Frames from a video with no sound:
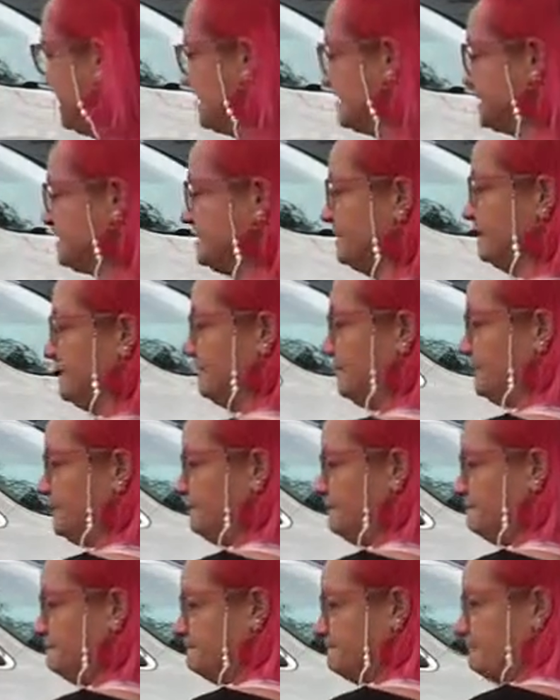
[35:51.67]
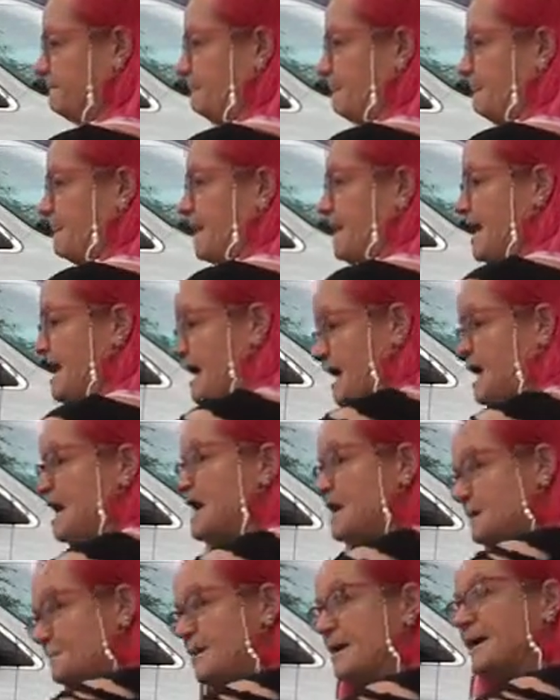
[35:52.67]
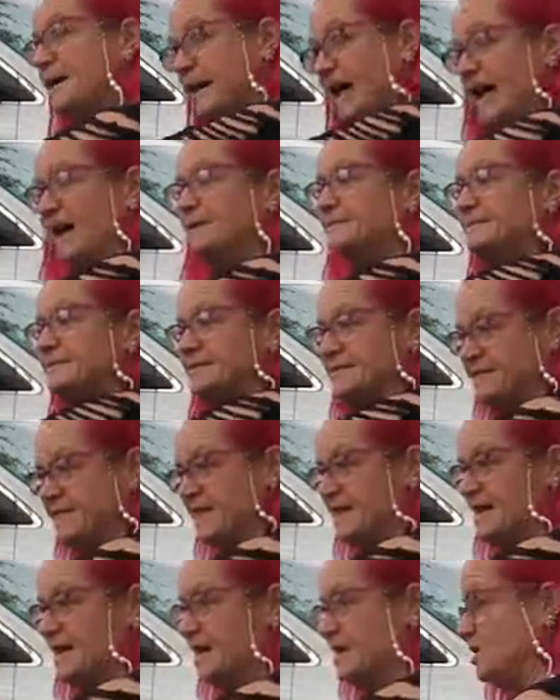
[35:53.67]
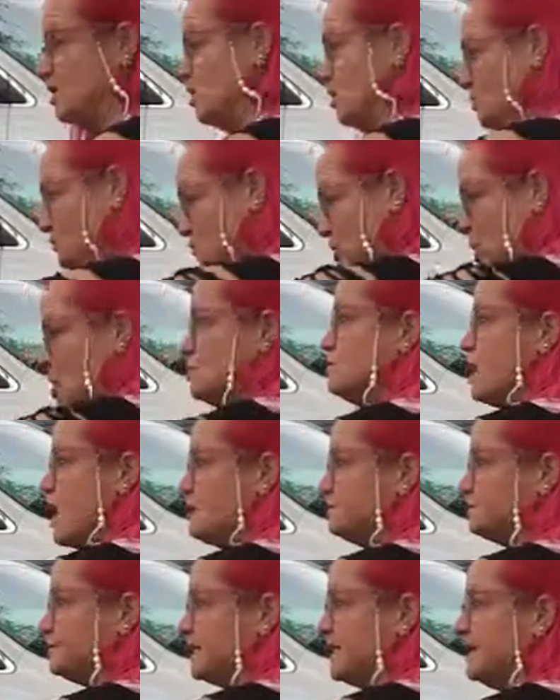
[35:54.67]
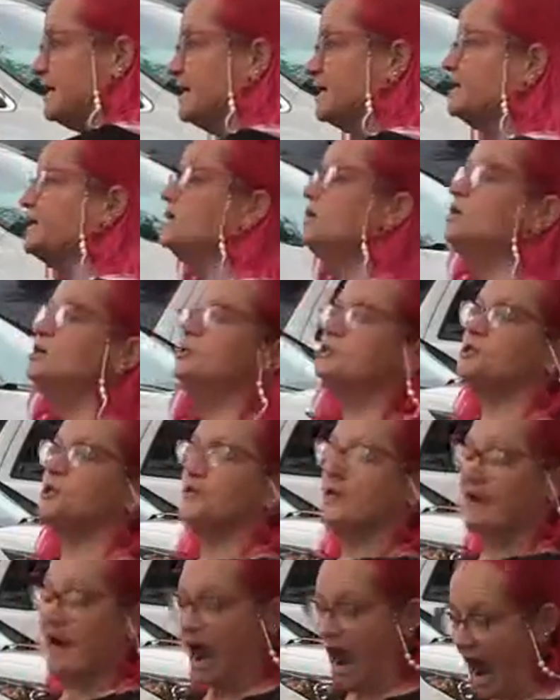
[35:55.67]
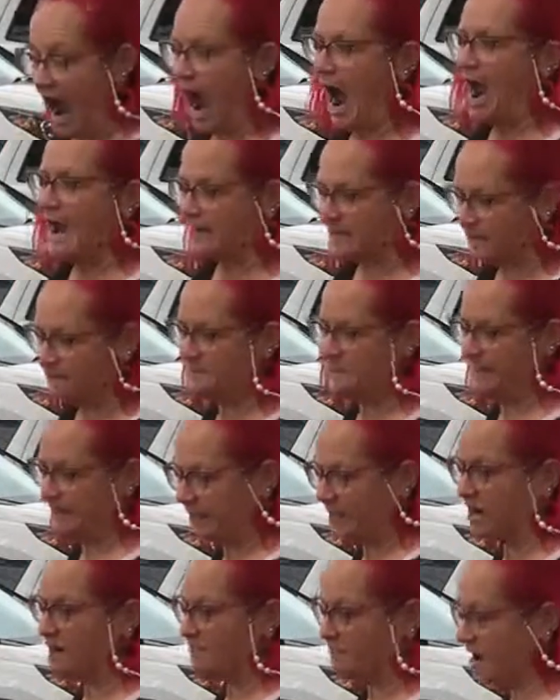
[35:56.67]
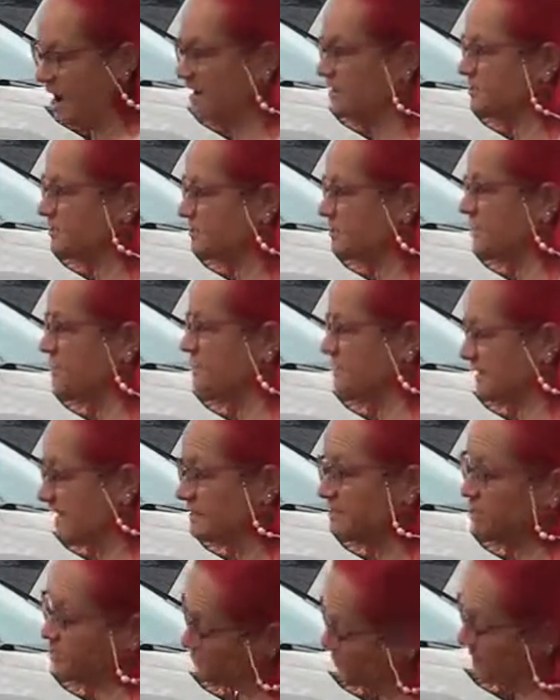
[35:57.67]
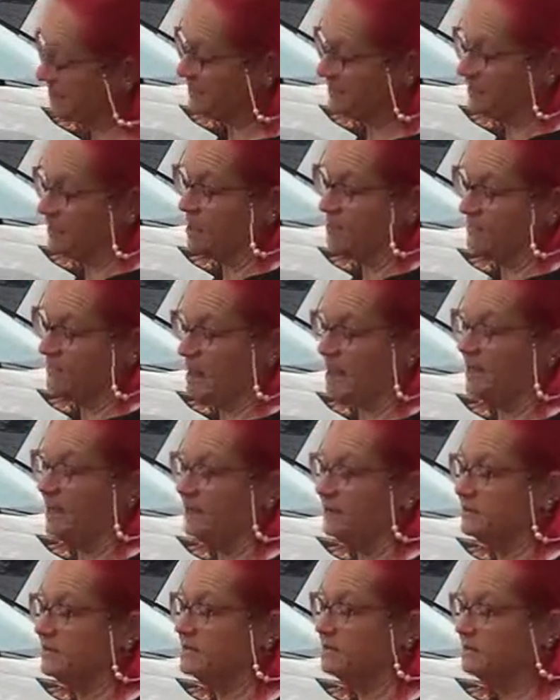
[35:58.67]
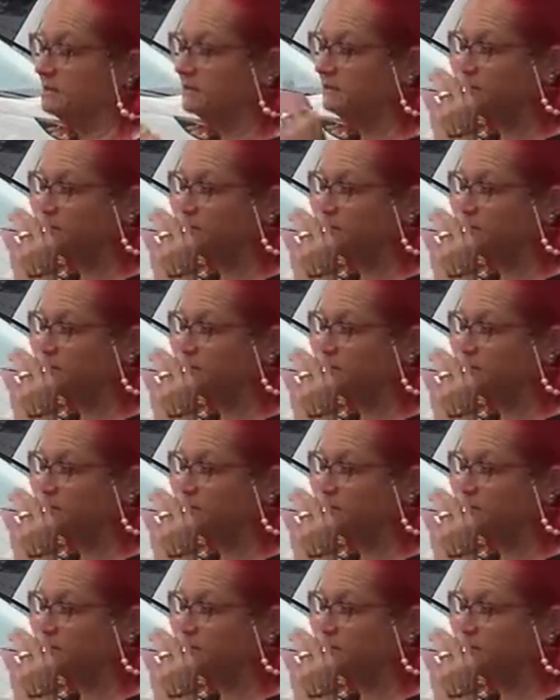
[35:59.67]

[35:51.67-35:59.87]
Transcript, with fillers: Because he became sin who knew no sin so that I could become righteousness. That's a sweet deal on my end.